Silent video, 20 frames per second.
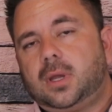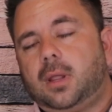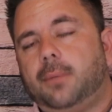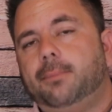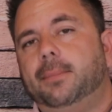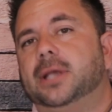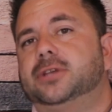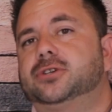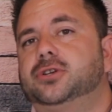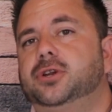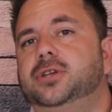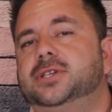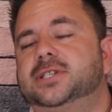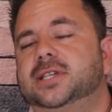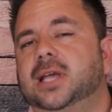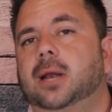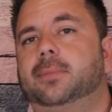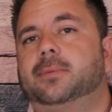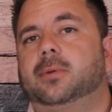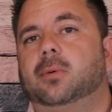Make sure you
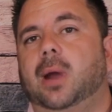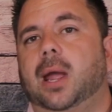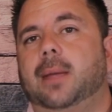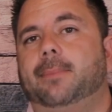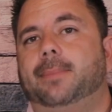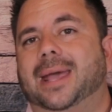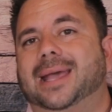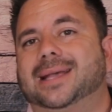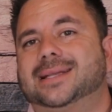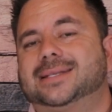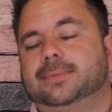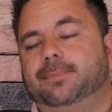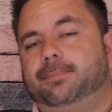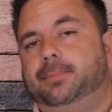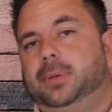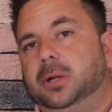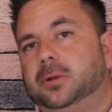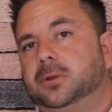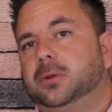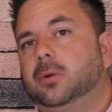sign up the right banks,
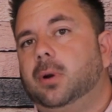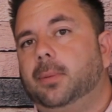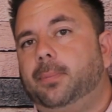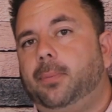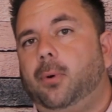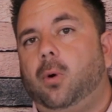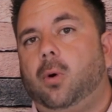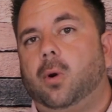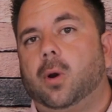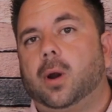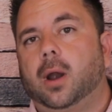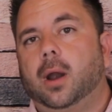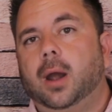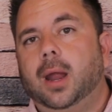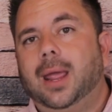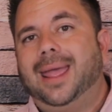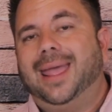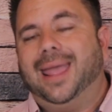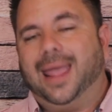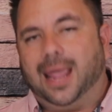build the rapport,
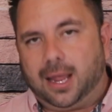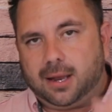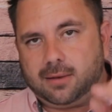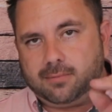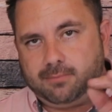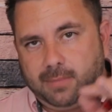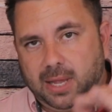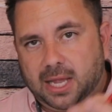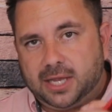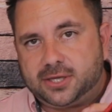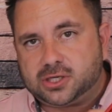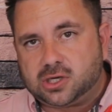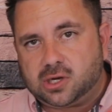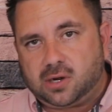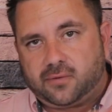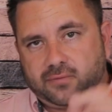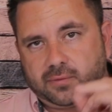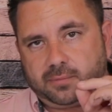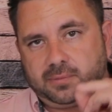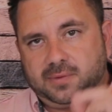and make sure
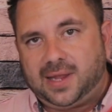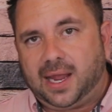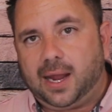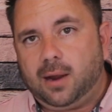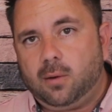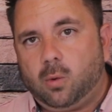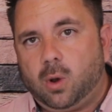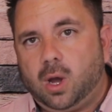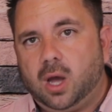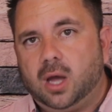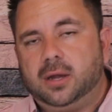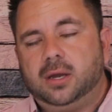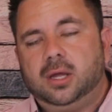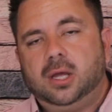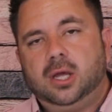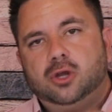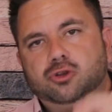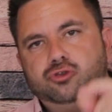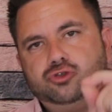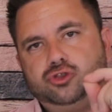from day one,
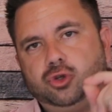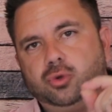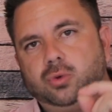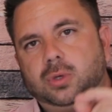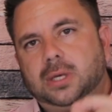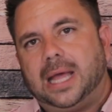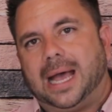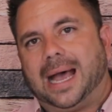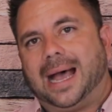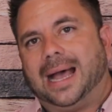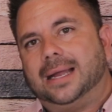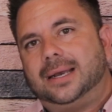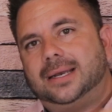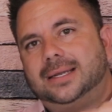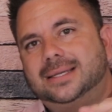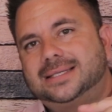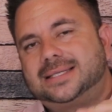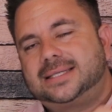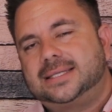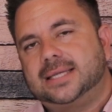do not
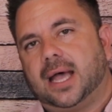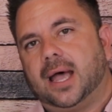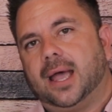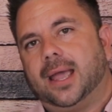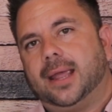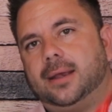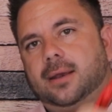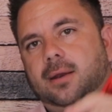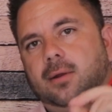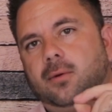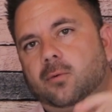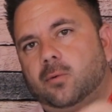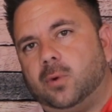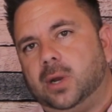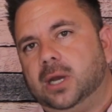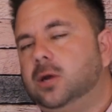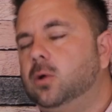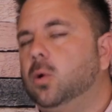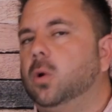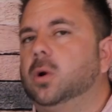sign
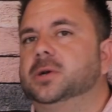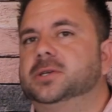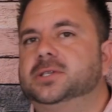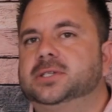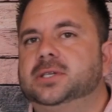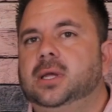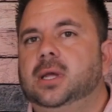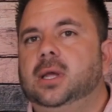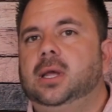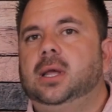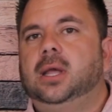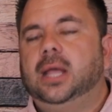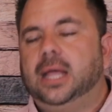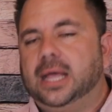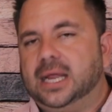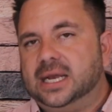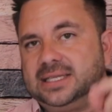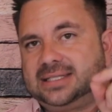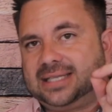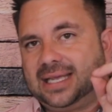recourse.
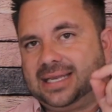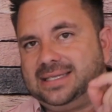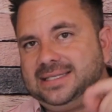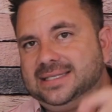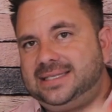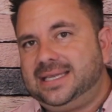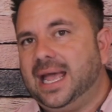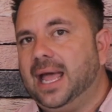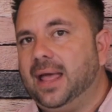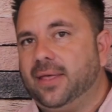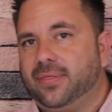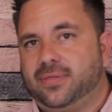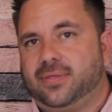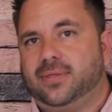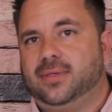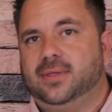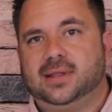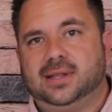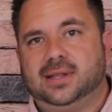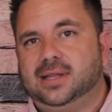It is a death.
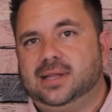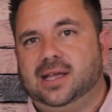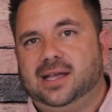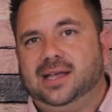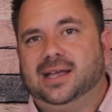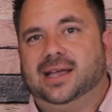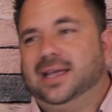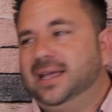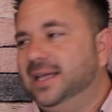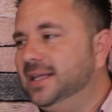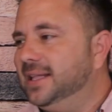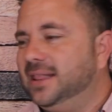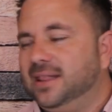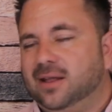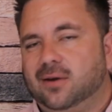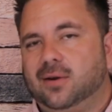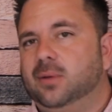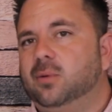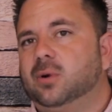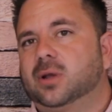It
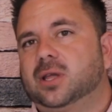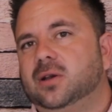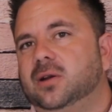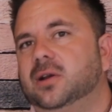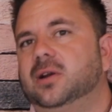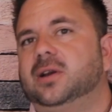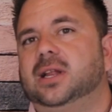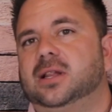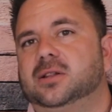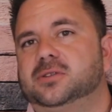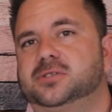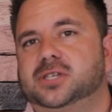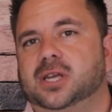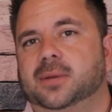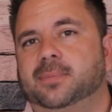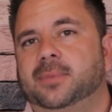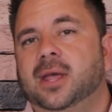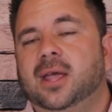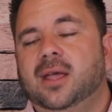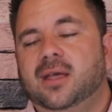literally will kill your dealership
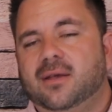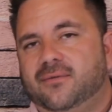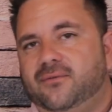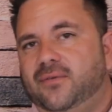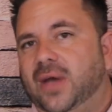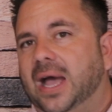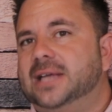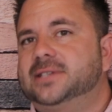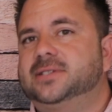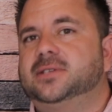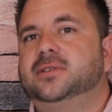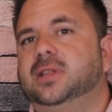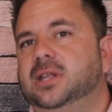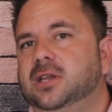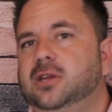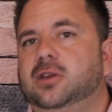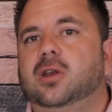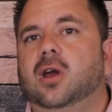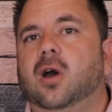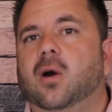faster than
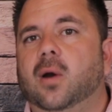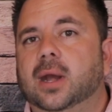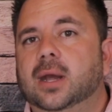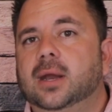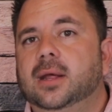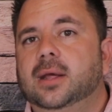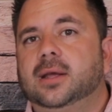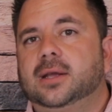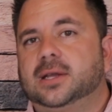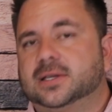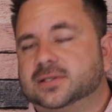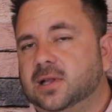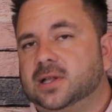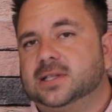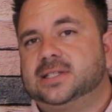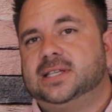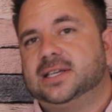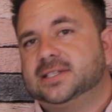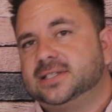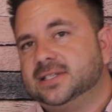you know it. Because all it
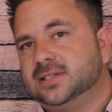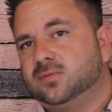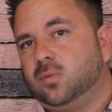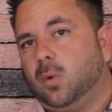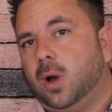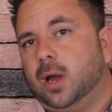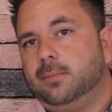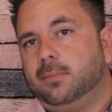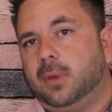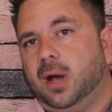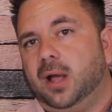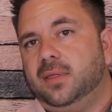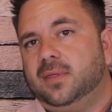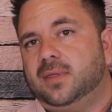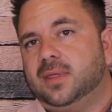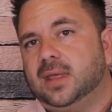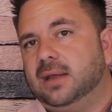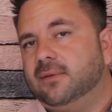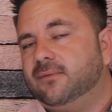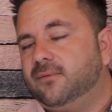takes is 1
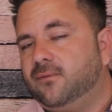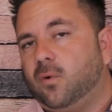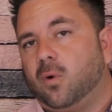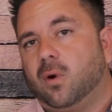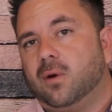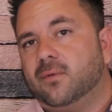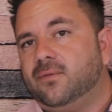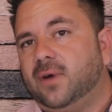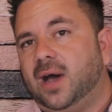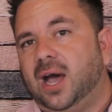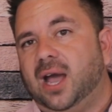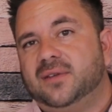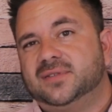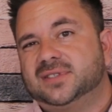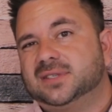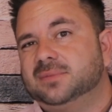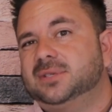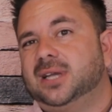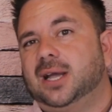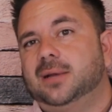month and 4 or 5,
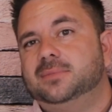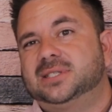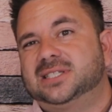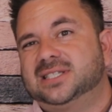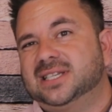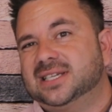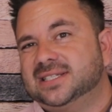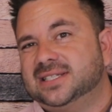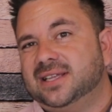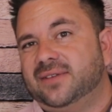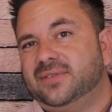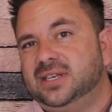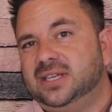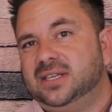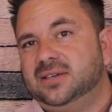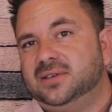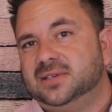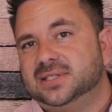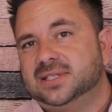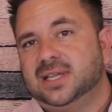sometimes 6, 7
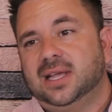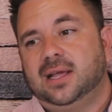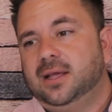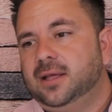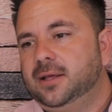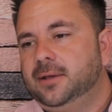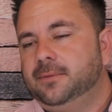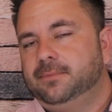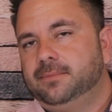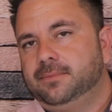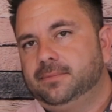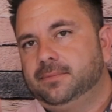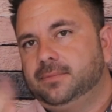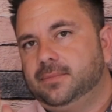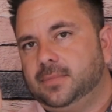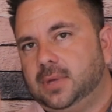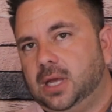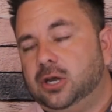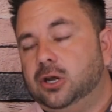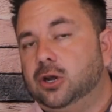deals,
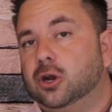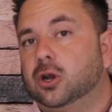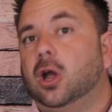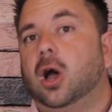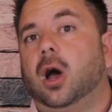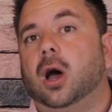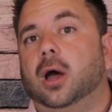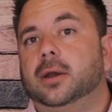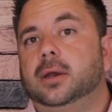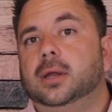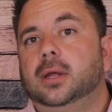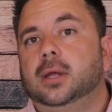and you're gone.